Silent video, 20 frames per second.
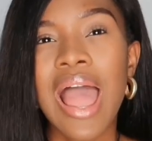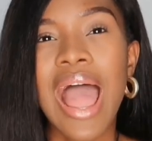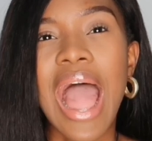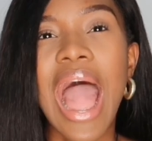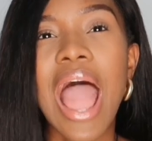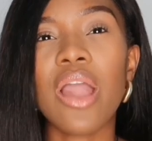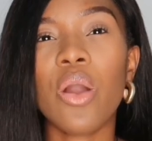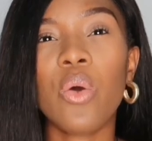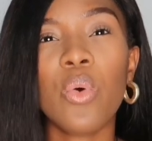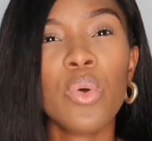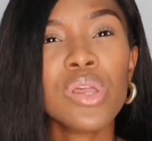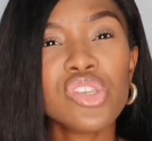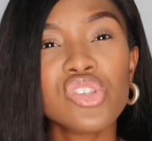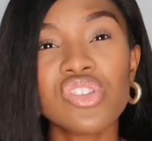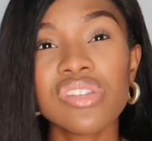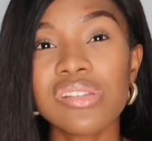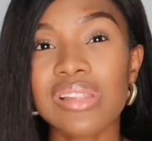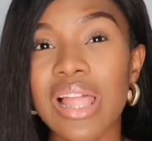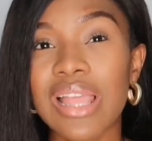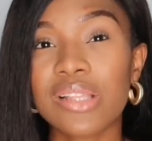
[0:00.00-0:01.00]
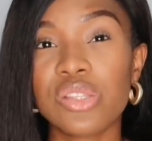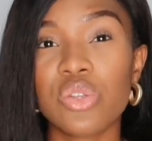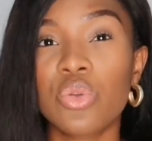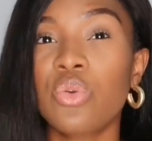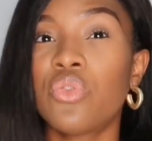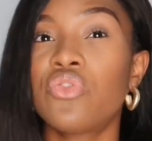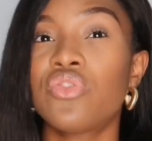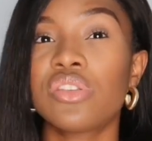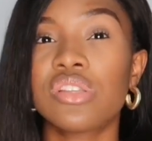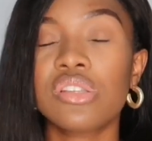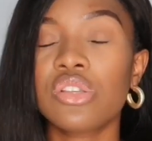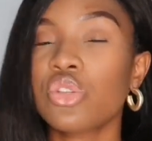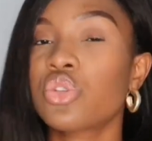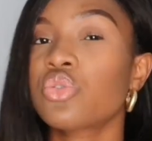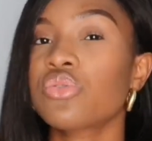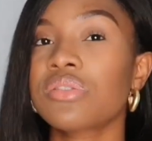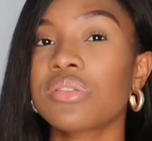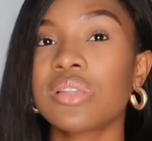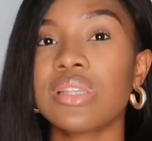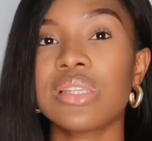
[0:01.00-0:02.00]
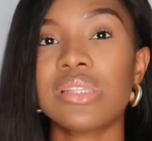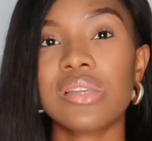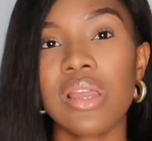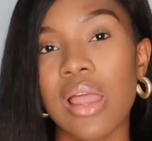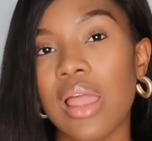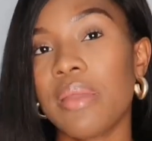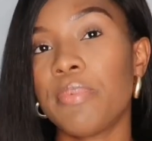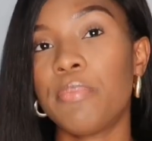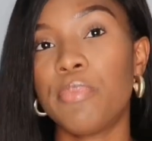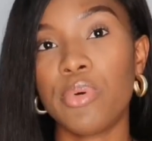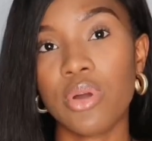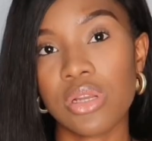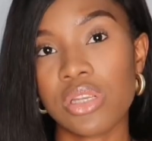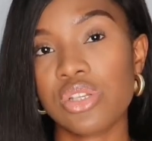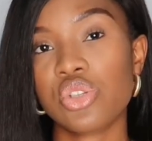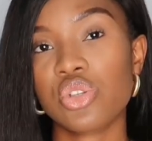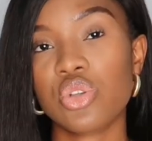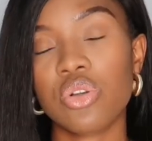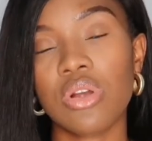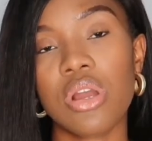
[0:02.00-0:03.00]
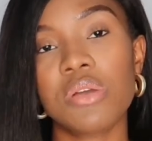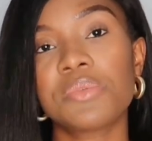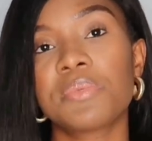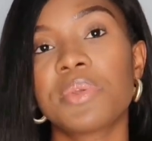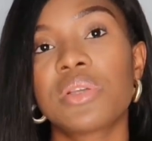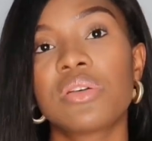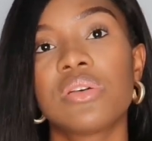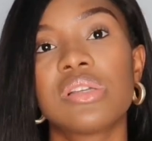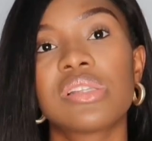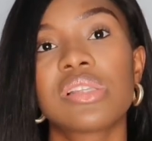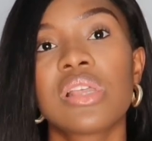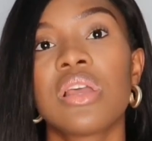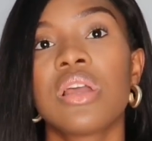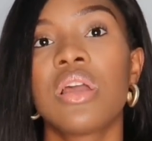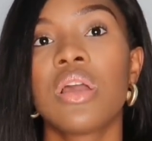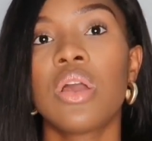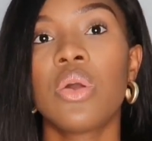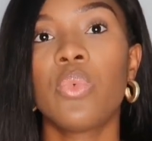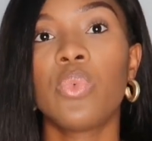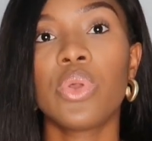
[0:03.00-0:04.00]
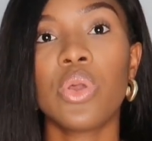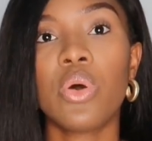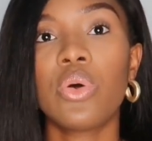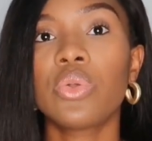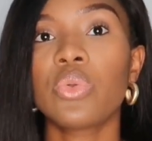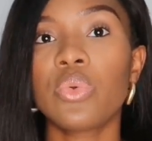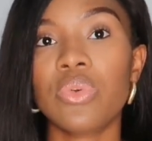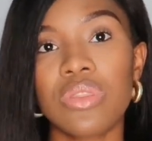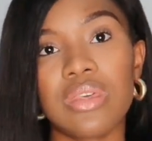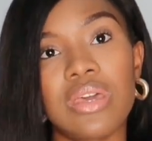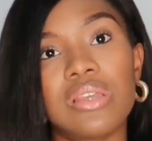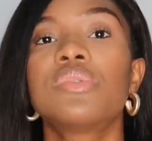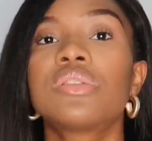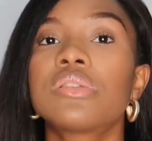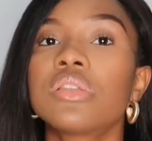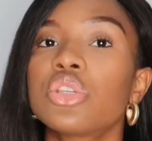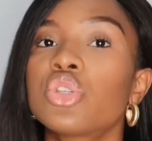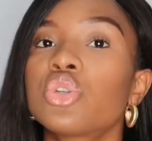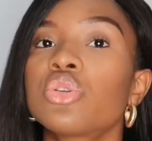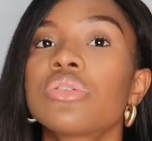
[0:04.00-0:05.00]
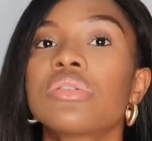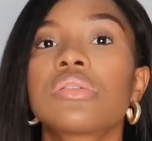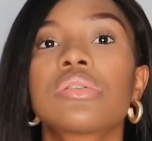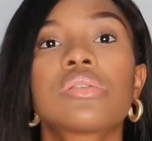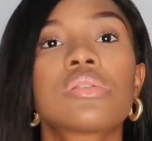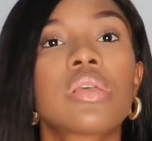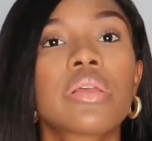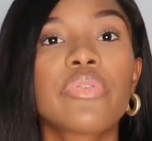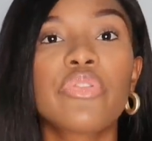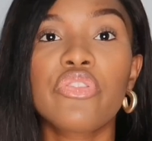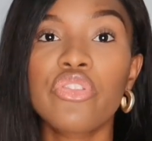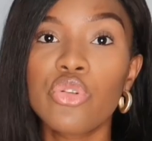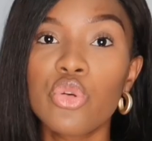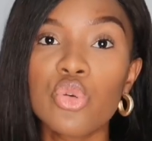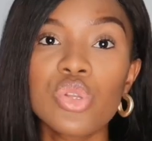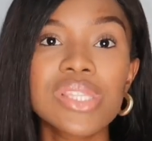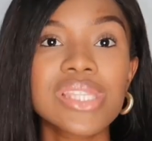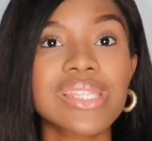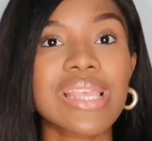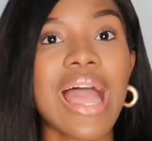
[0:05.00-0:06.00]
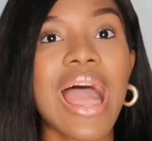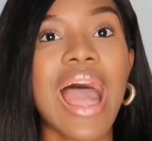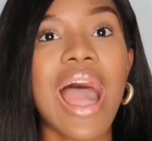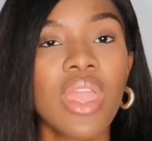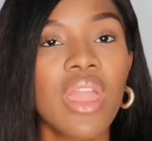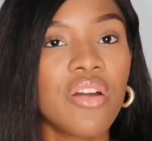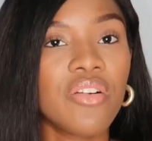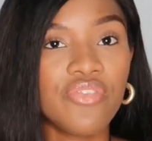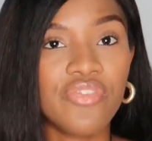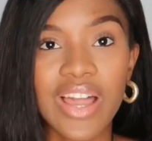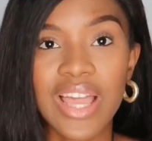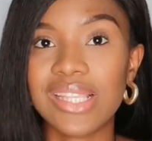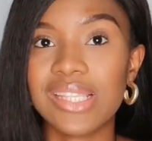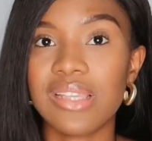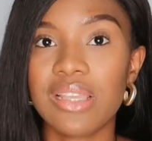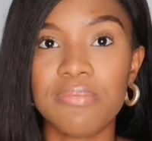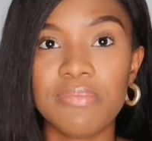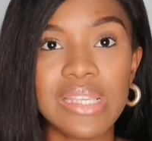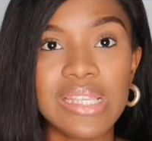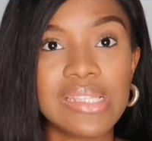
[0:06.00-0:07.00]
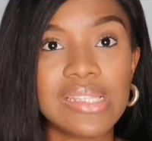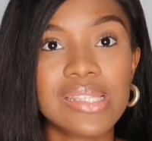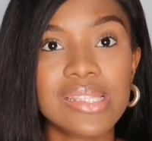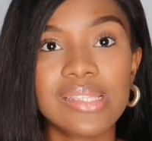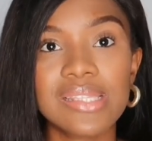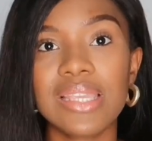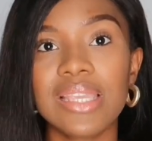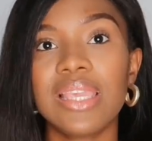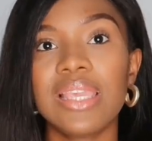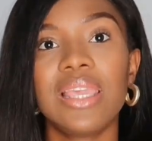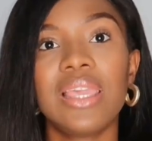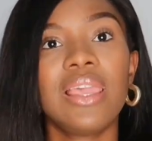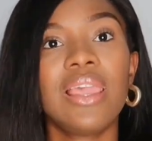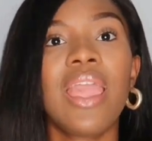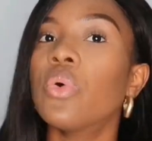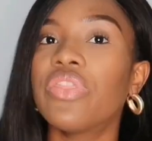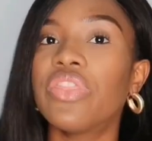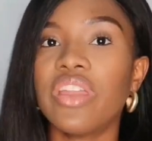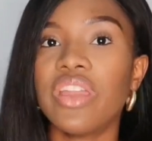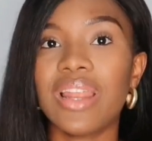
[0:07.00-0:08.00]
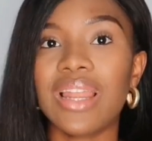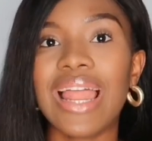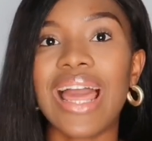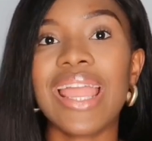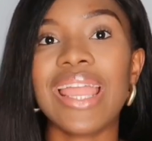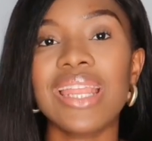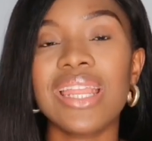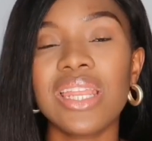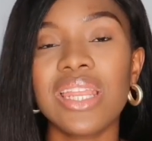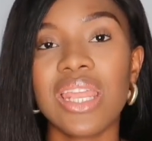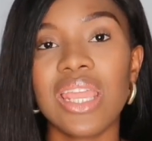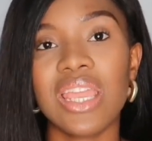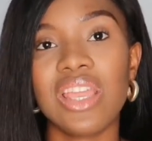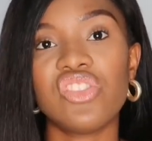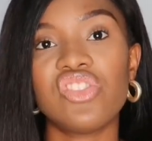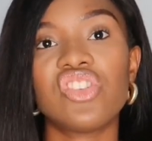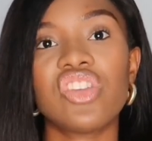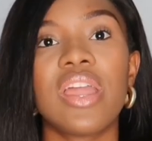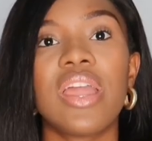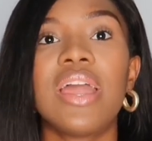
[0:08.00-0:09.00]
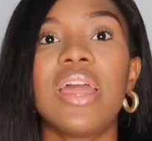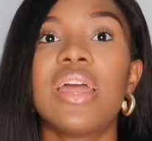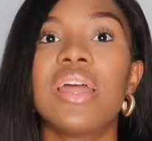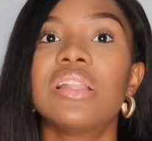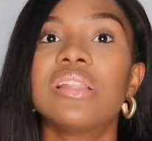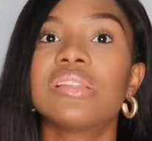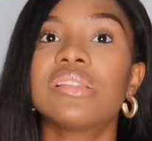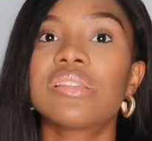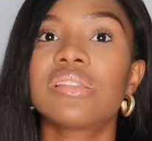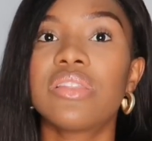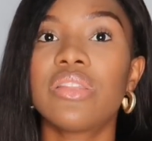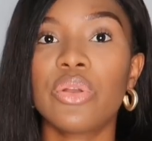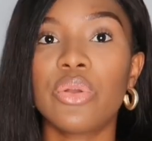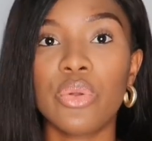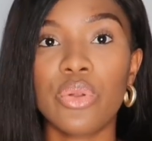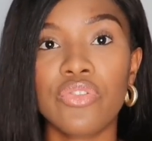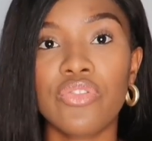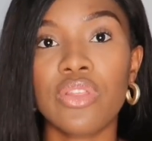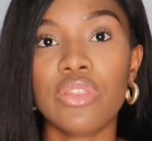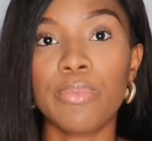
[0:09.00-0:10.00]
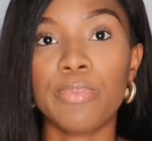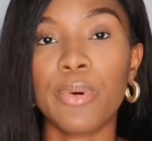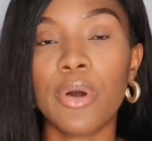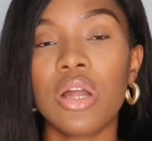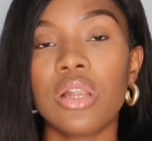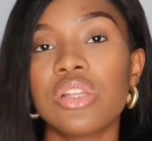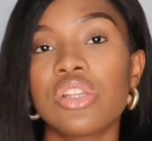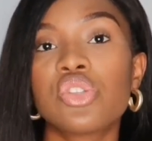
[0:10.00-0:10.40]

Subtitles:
I always just like to go for citrusy type body scrubs because we all know that citrus fruits have vitamin C, they're lightening agents, they're good for the body.